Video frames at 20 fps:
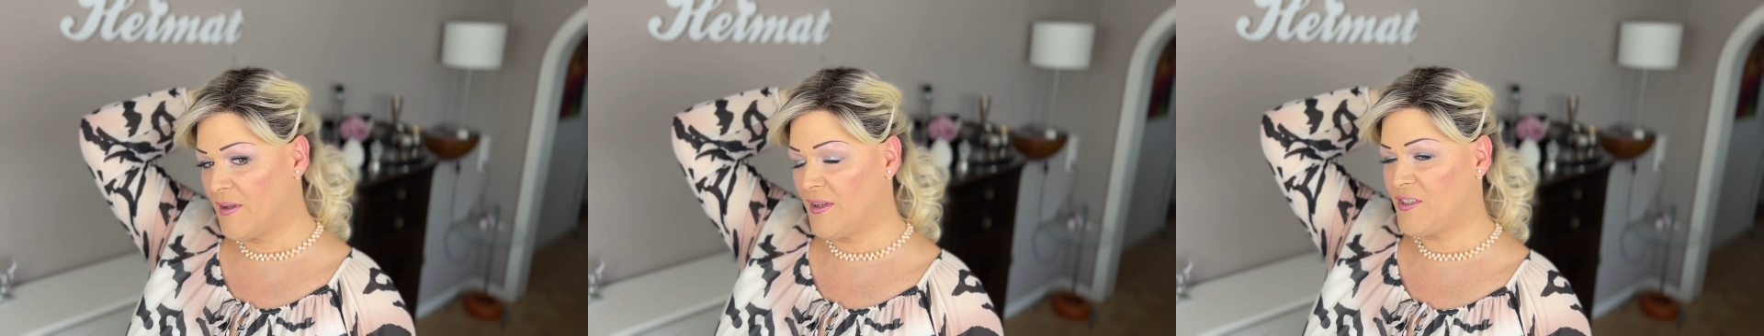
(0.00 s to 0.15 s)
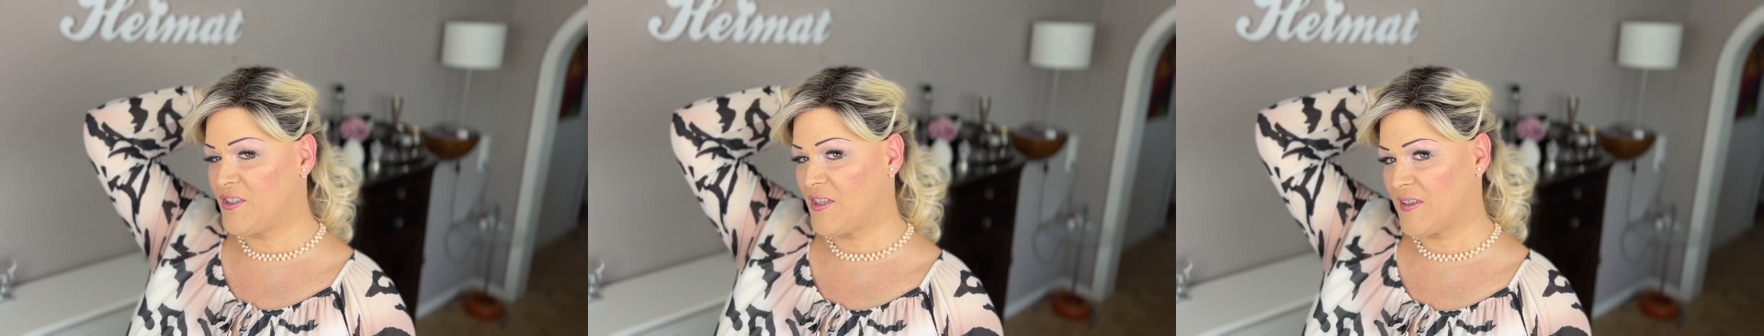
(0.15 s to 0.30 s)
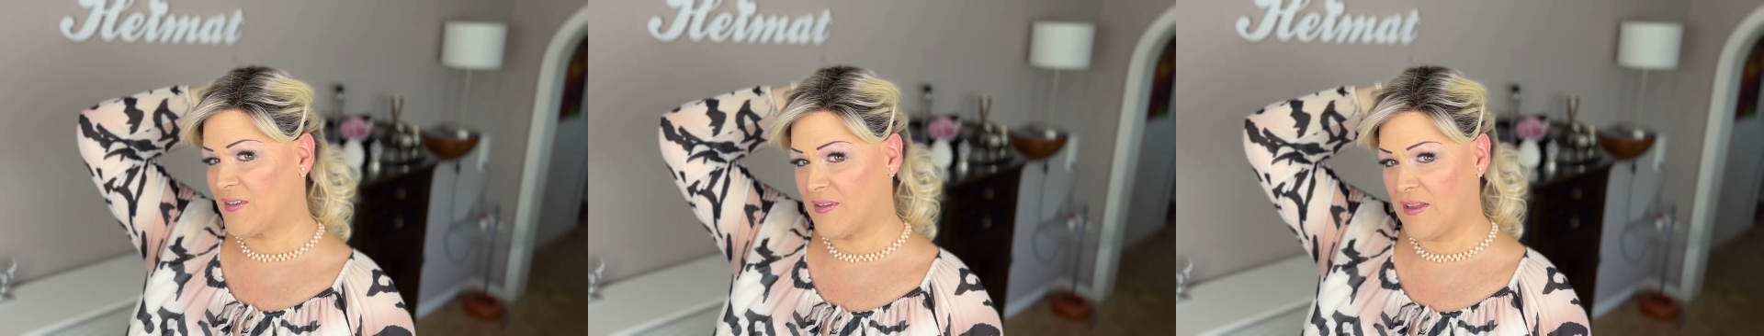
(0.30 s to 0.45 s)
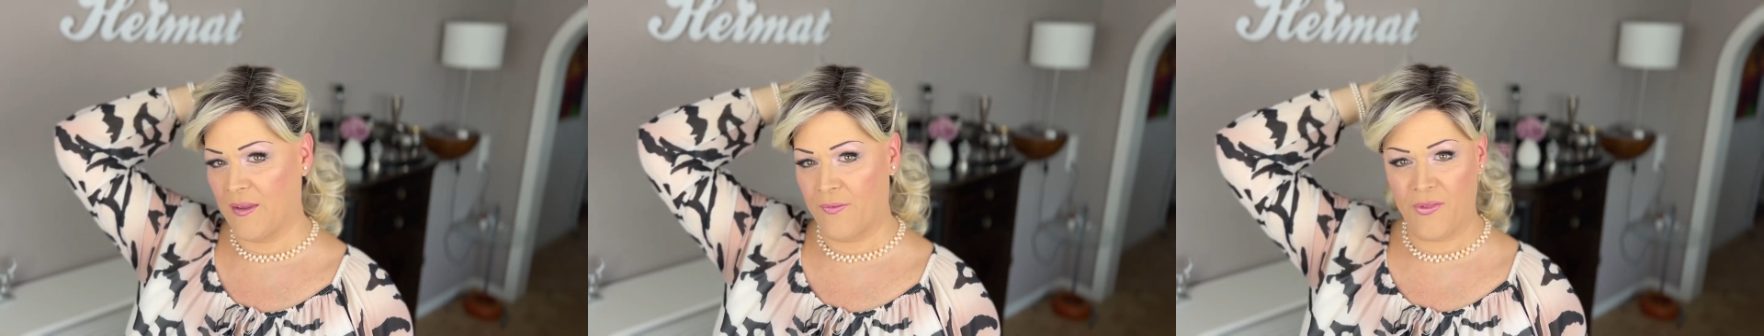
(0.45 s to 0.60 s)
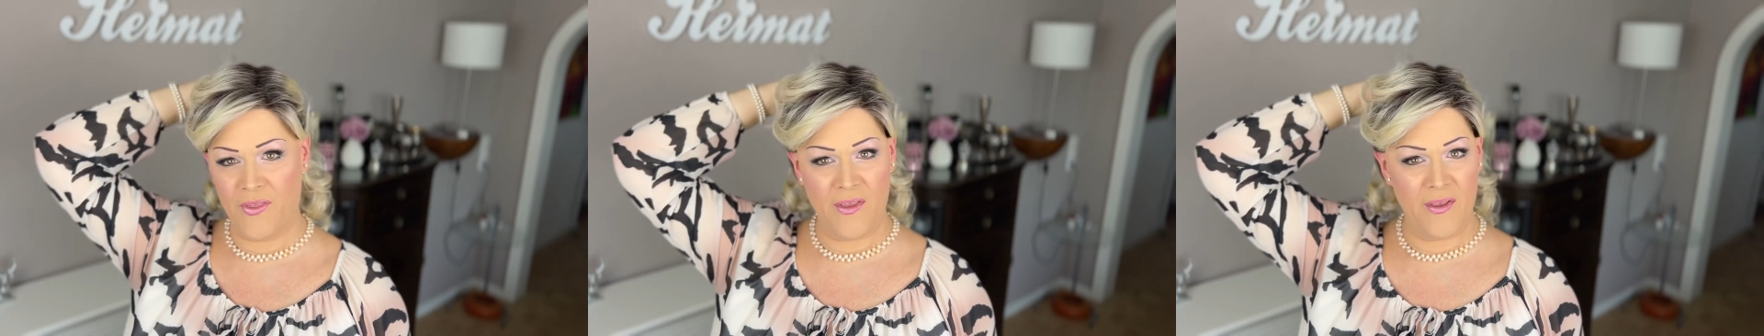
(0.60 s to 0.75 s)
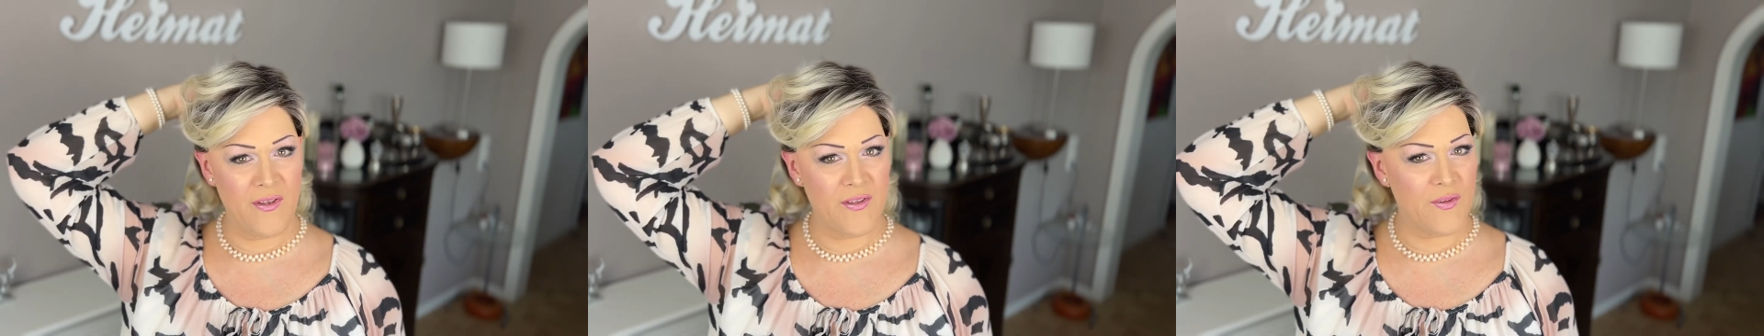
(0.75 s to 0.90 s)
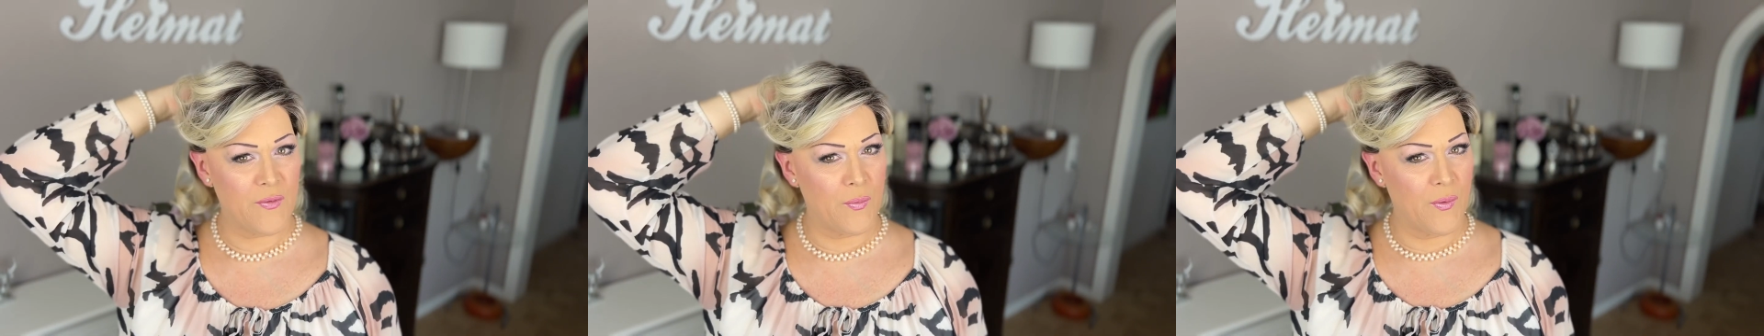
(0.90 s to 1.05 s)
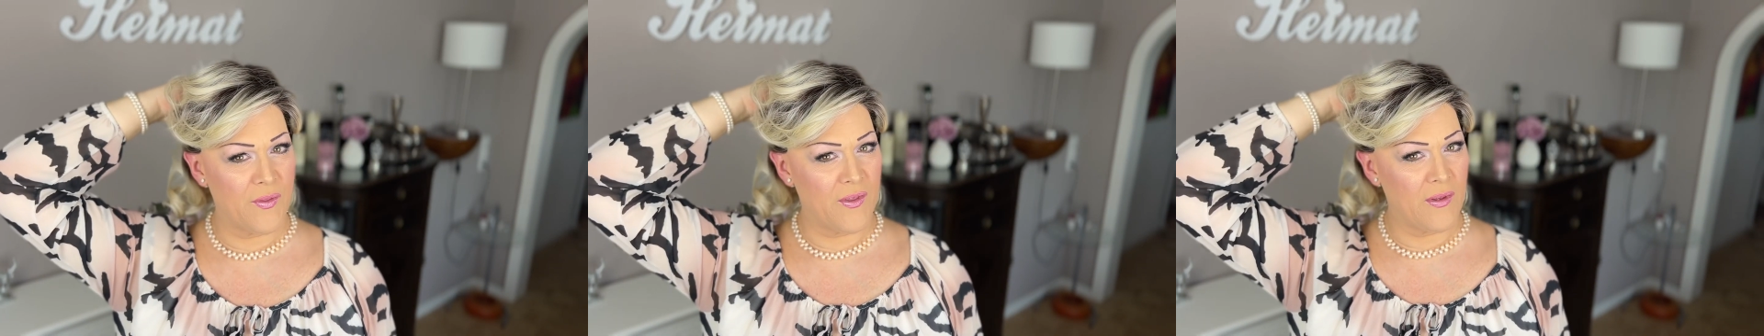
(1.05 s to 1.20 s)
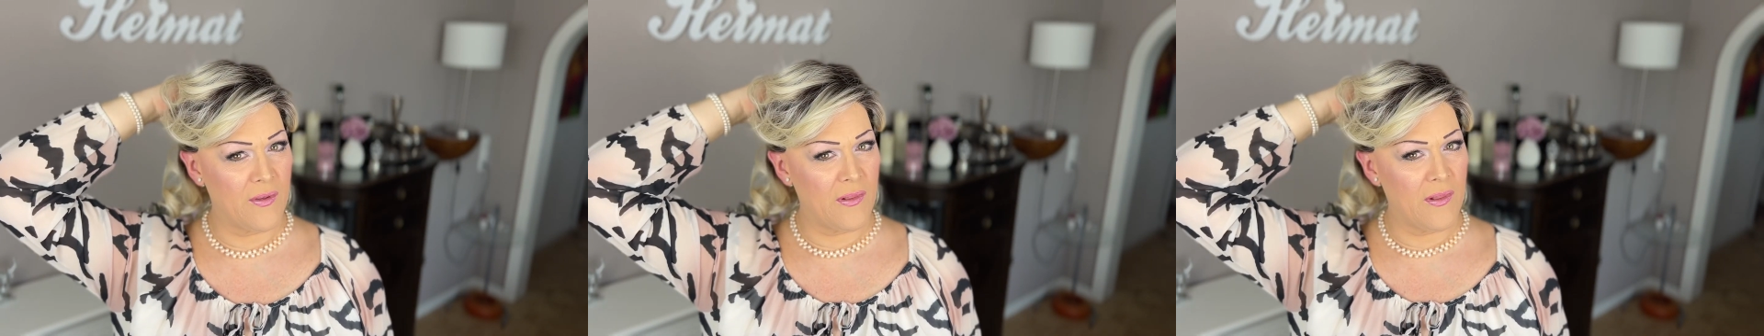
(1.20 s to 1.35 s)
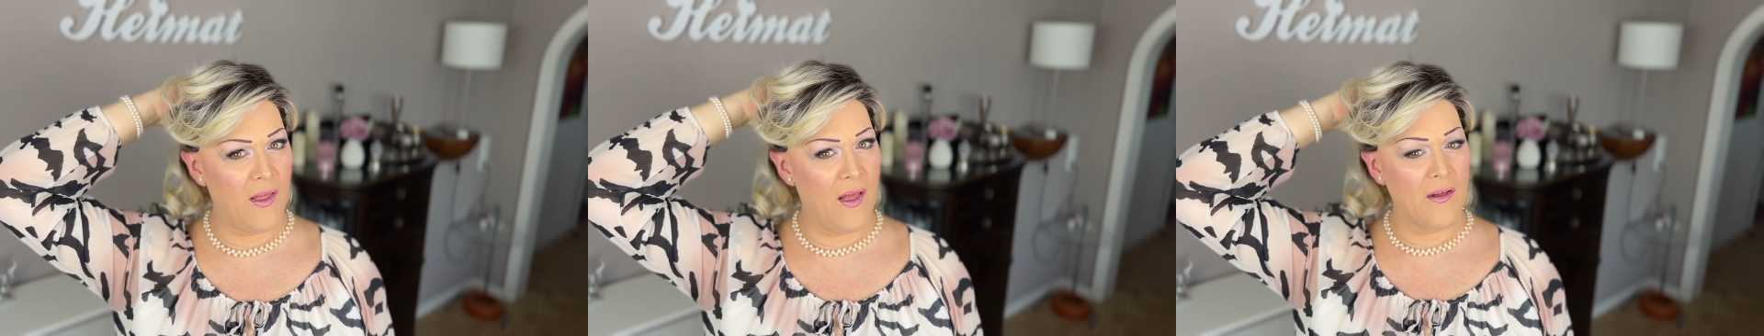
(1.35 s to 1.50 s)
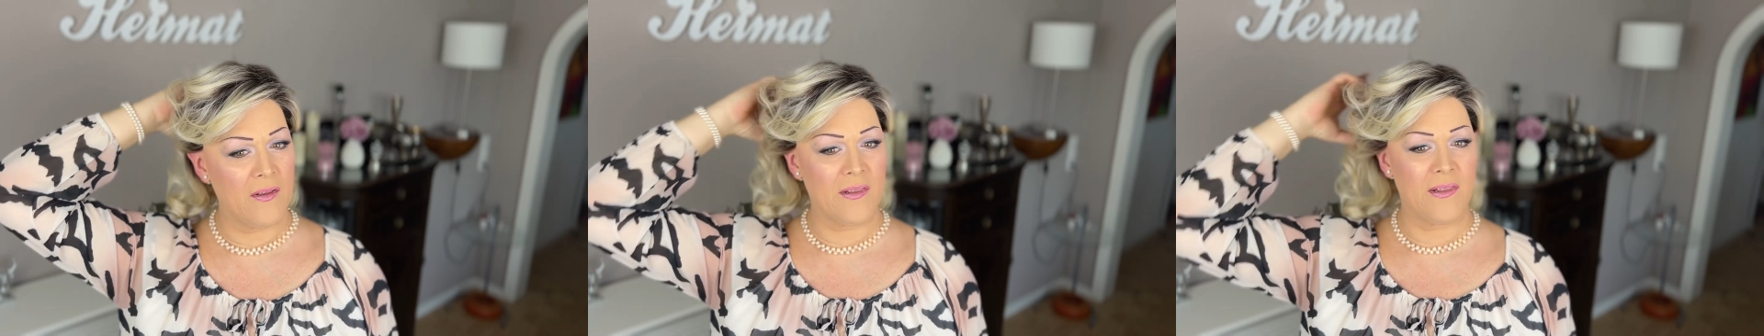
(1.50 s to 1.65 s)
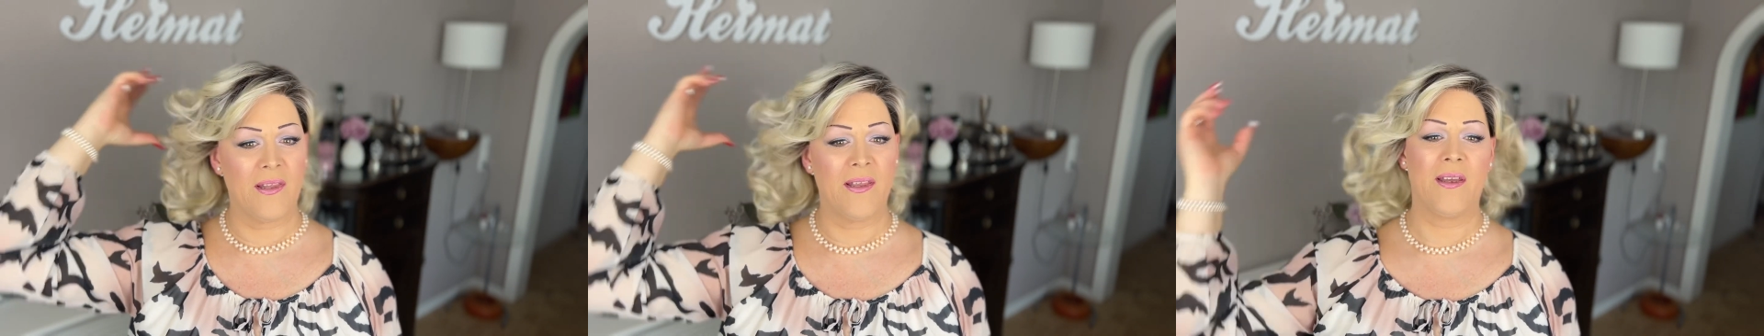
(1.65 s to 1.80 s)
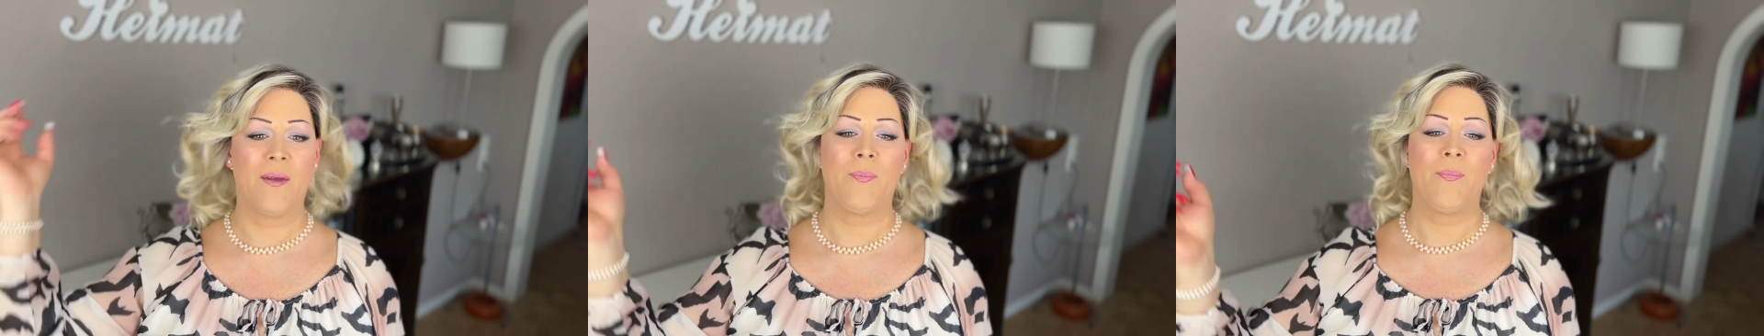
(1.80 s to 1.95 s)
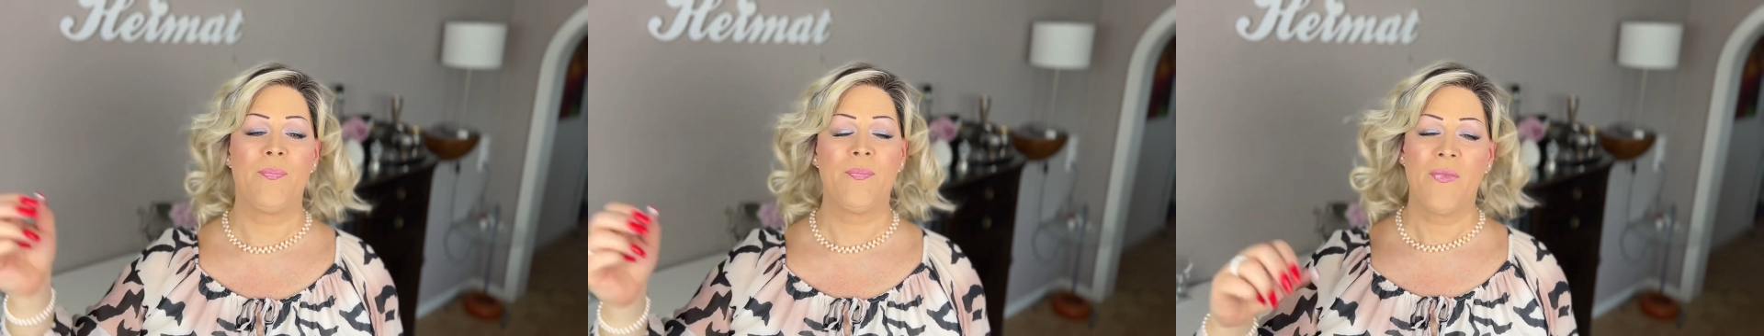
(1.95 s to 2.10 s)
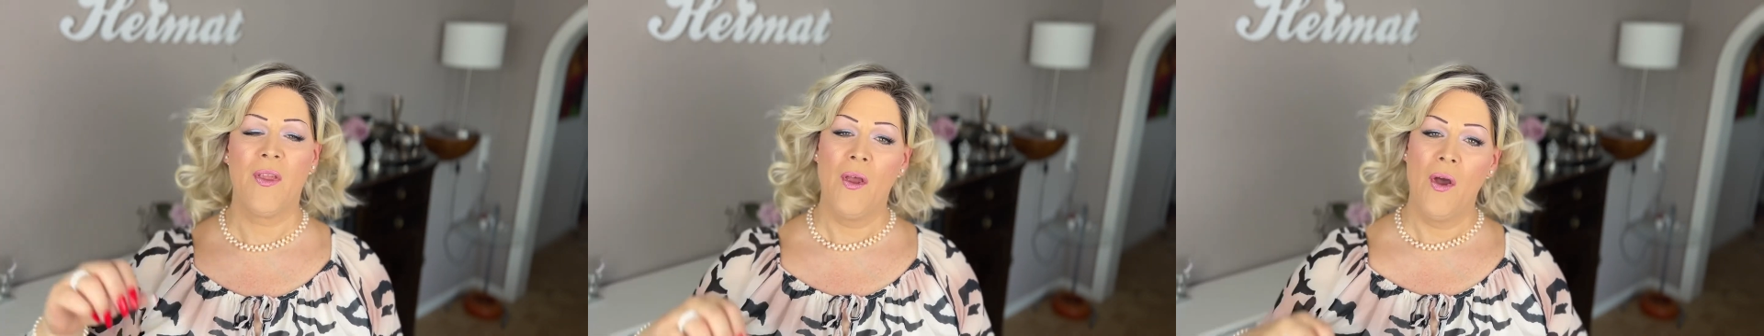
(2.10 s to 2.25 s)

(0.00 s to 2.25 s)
just like this with a claw clip,